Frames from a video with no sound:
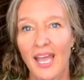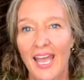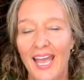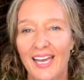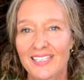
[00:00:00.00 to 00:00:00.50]

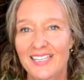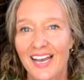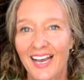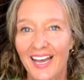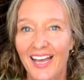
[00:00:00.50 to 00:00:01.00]
And
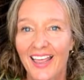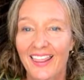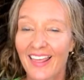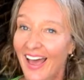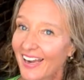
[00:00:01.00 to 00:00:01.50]

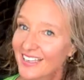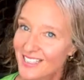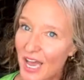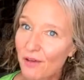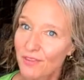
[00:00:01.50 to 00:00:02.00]
that is
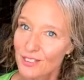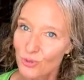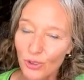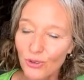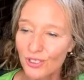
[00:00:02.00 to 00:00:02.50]
how this
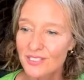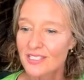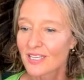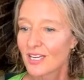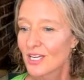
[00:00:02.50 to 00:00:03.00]

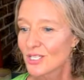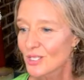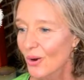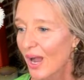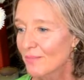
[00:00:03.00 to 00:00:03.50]
rolls.
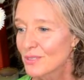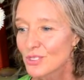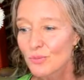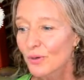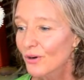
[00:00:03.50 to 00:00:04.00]
So I'm
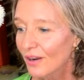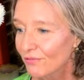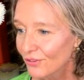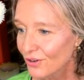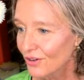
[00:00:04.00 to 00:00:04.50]
super
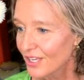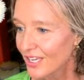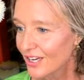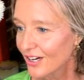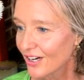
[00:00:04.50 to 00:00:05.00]
grateful you're
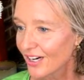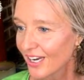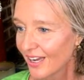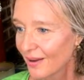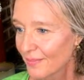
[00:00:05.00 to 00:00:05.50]
here.
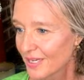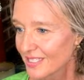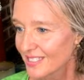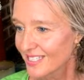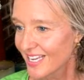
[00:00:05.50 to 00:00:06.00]
I'm going to
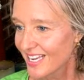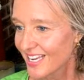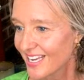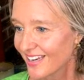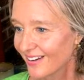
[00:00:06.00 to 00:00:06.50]

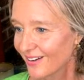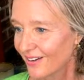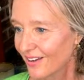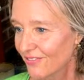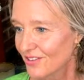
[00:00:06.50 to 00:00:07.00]
see
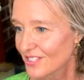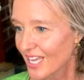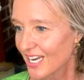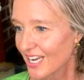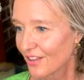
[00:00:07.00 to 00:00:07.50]
if there's
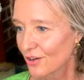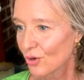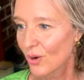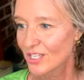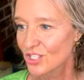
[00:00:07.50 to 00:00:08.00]
any other
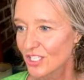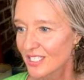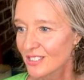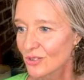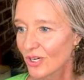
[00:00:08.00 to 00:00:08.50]

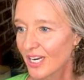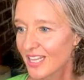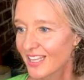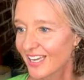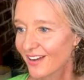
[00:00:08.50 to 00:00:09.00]
questions or
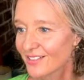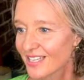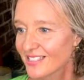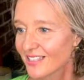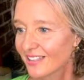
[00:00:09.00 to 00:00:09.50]
anything else
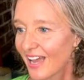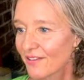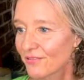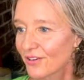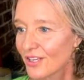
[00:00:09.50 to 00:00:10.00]
that's
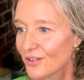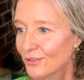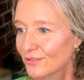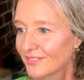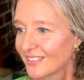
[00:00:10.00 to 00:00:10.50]
alive for
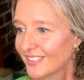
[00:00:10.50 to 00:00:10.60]
you.